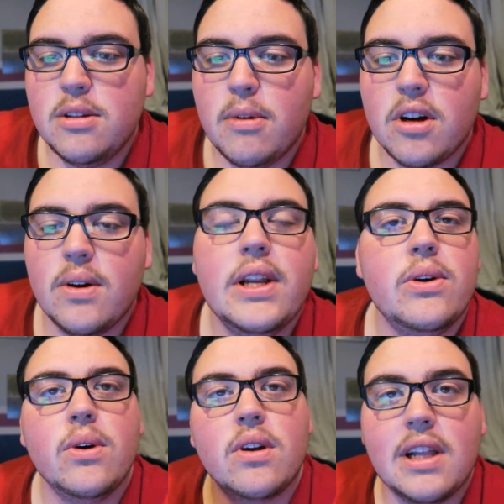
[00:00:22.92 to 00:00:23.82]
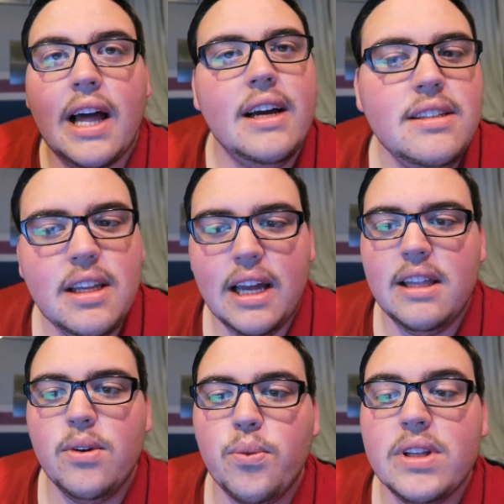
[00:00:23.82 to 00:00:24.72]
Tomorrow I do go to class,
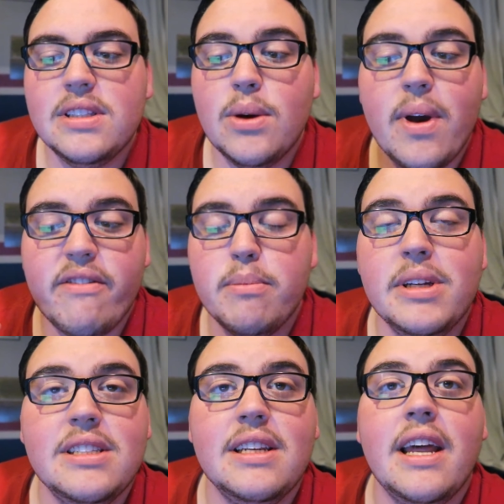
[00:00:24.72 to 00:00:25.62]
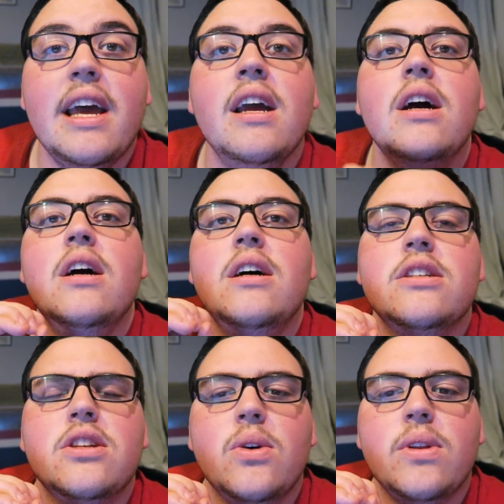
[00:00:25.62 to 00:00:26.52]
and then Wednesday we have a busy day.
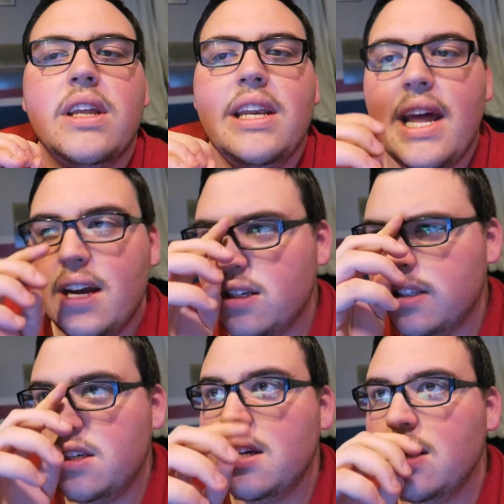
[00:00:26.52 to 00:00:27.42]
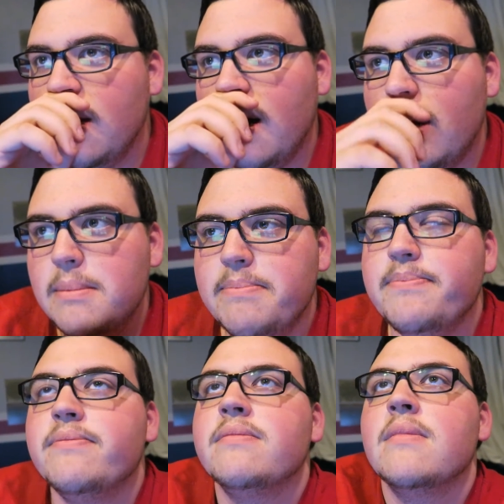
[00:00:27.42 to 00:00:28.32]
So the next
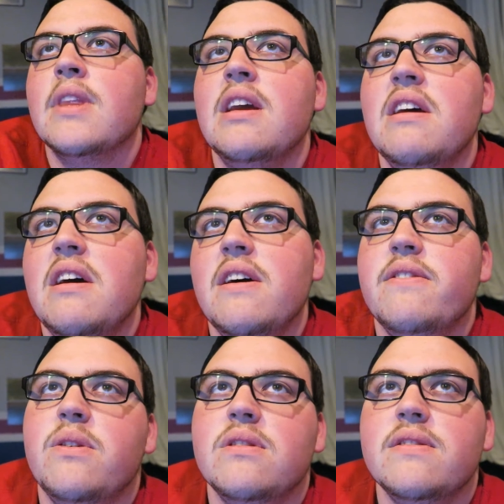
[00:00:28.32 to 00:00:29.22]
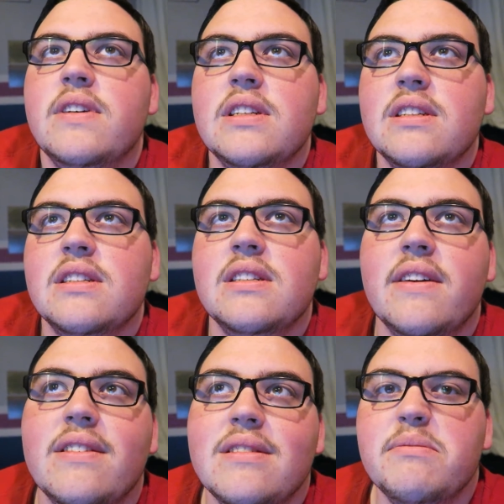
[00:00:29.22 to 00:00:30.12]
4,
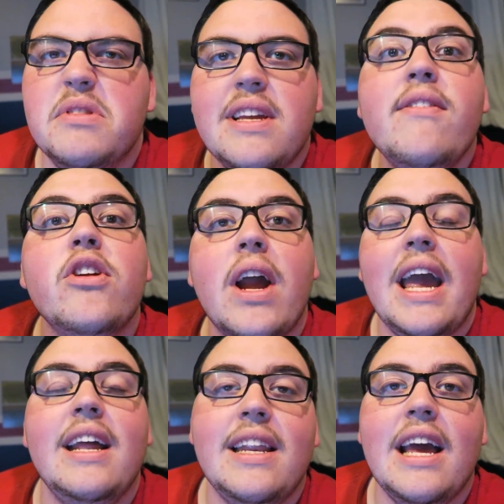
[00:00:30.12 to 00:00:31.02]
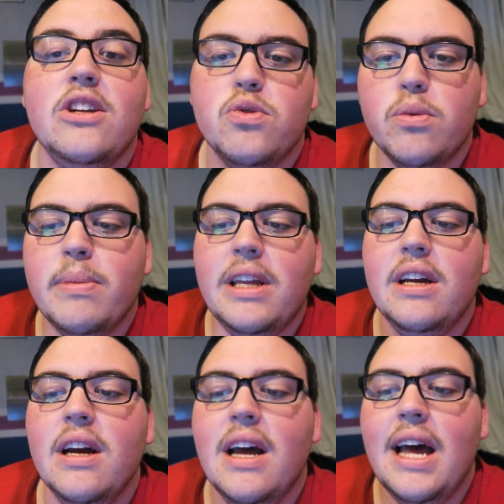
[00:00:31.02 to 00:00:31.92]
7, or 8 days will
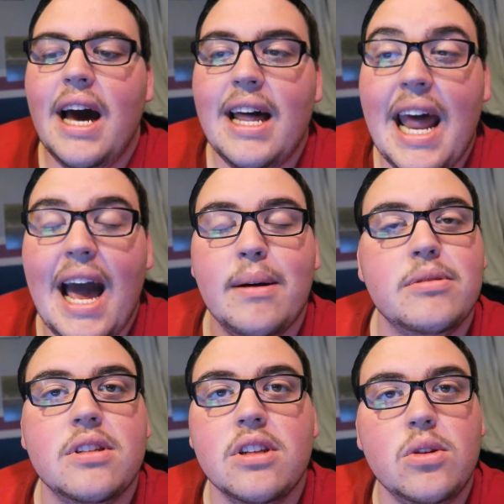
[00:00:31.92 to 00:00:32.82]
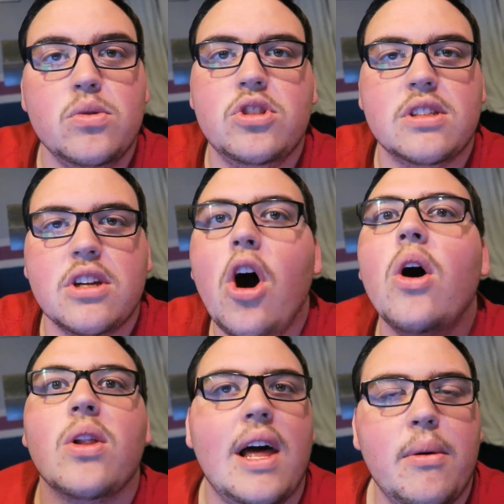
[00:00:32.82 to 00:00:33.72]
be an absolute just
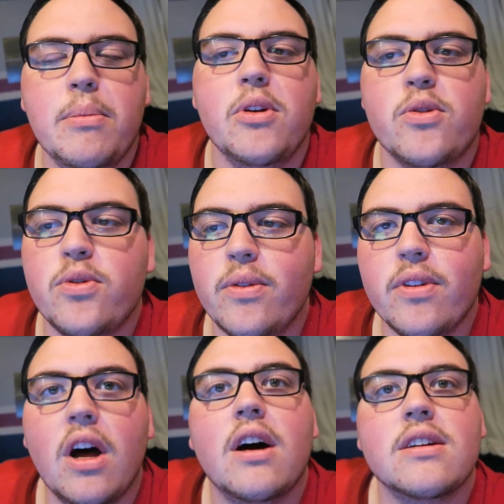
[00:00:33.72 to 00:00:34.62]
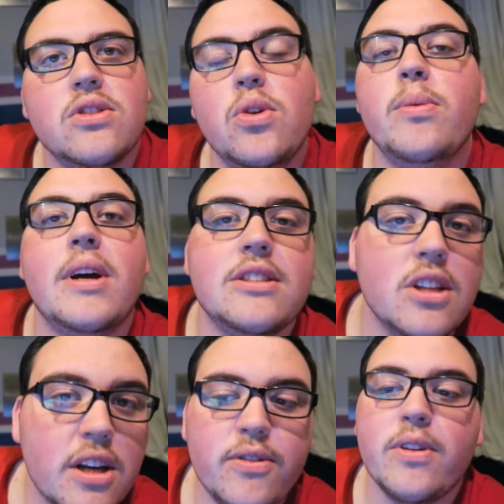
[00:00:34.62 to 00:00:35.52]
all out beautiful vlog. So if you guys are
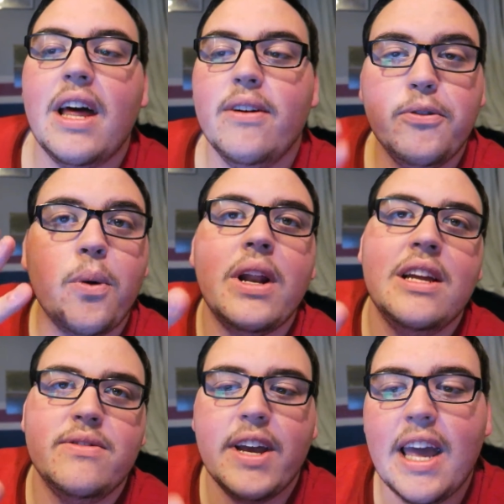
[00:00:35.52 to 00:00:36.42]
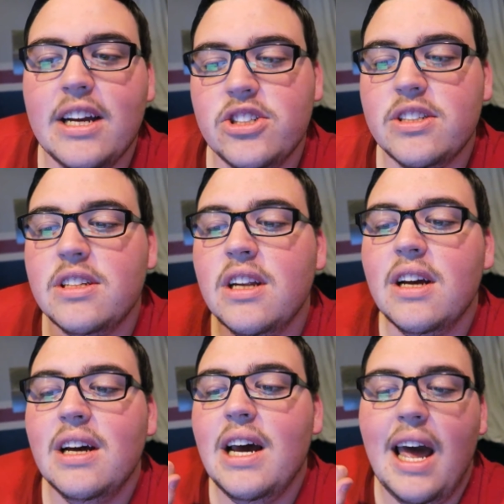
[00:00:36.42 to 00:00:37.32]
looking for that, 4 days vacation
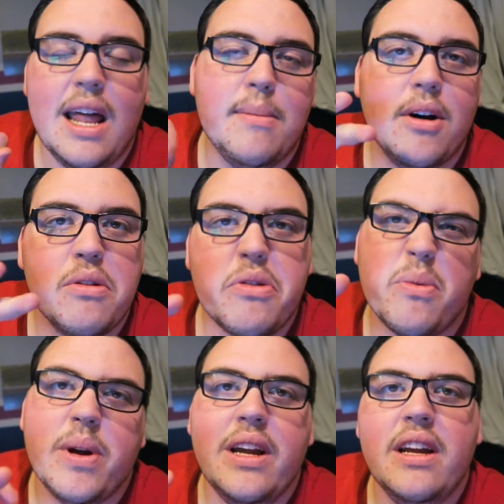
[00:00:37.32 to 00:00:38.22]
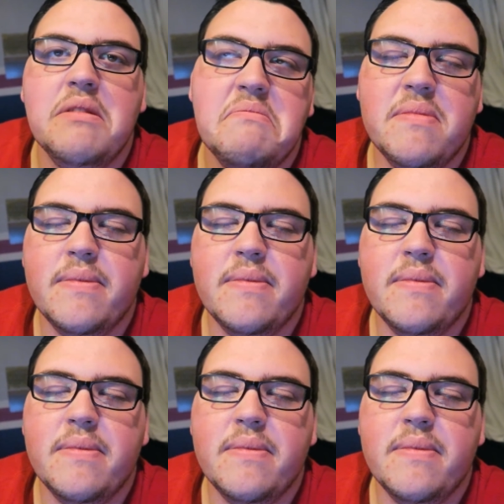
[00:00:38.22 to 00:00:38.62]
and about three